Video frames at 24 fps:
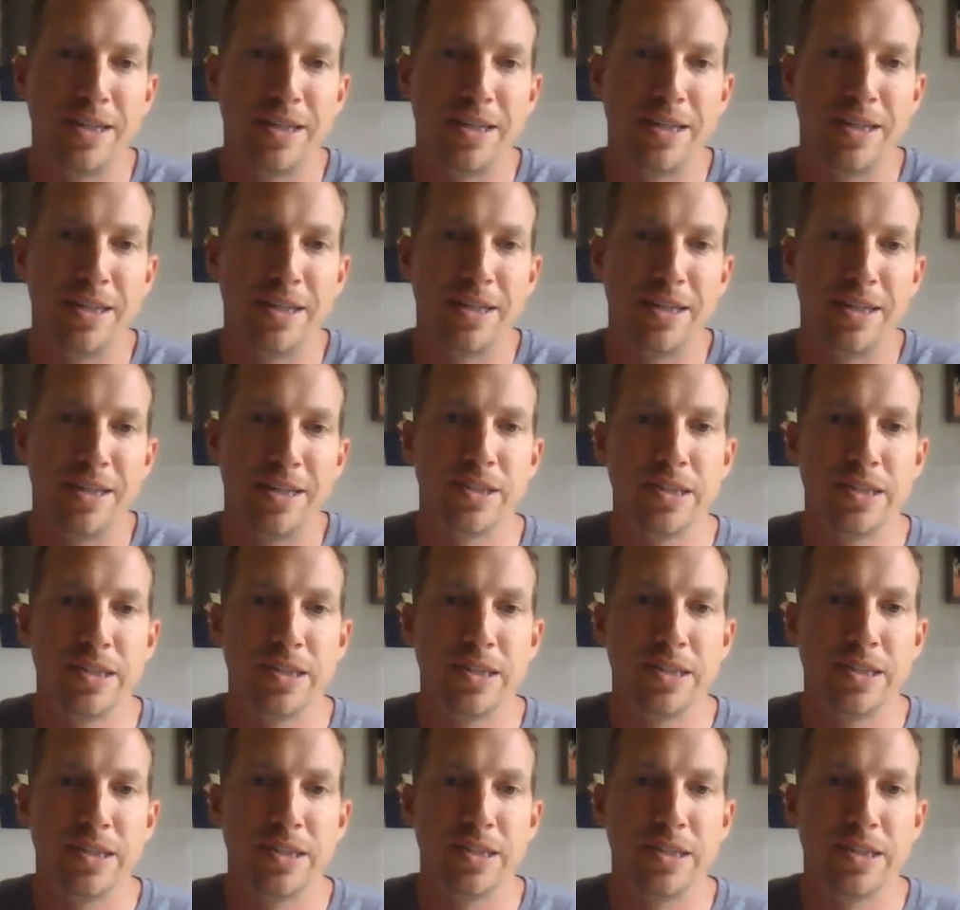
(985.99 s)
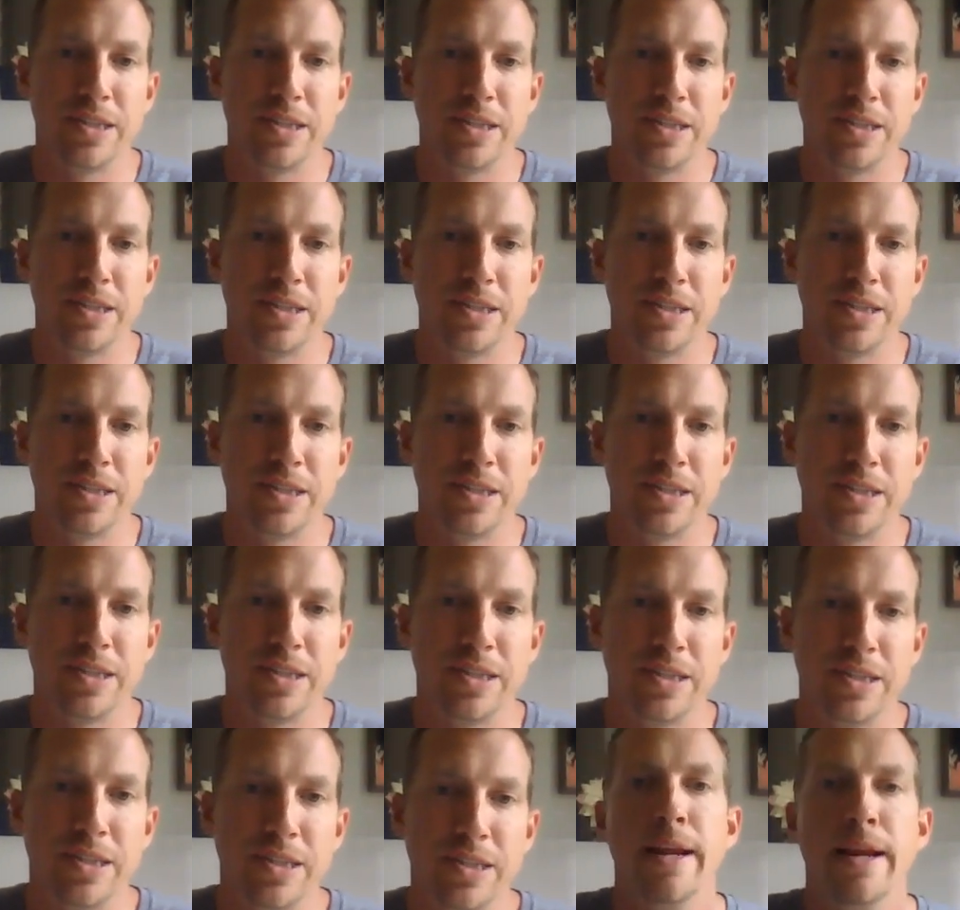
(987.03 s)
And if you do that over and over
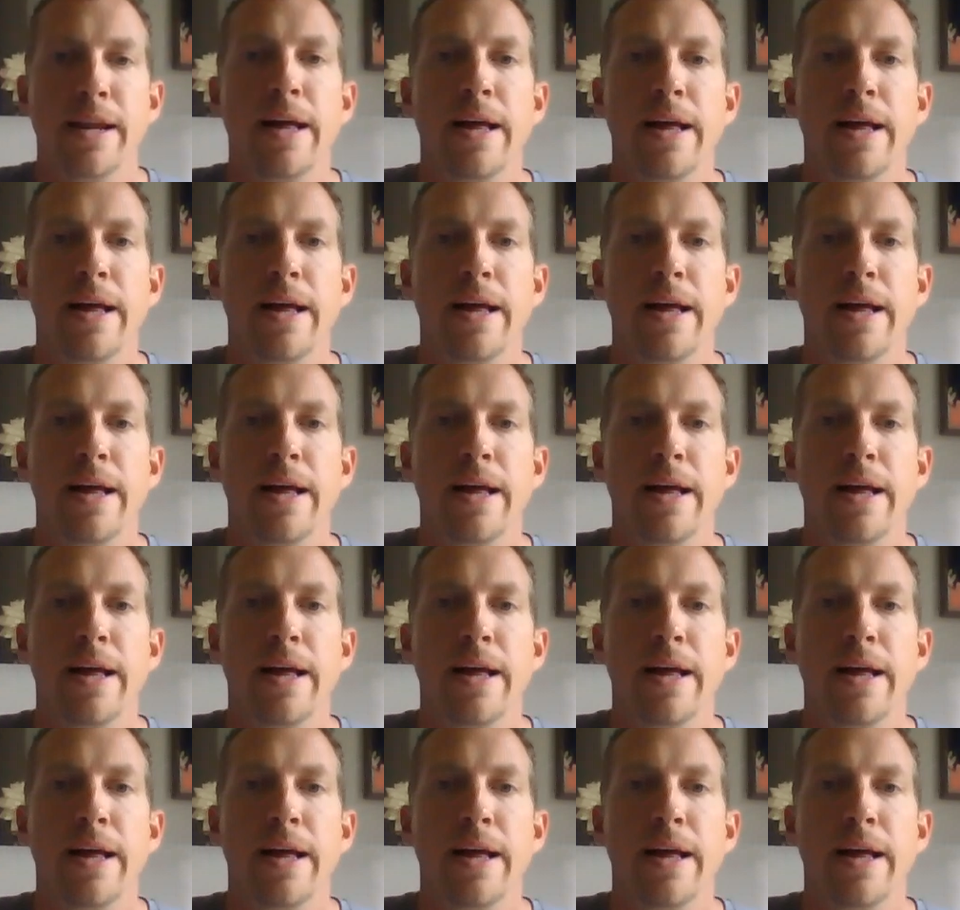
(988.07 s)
again,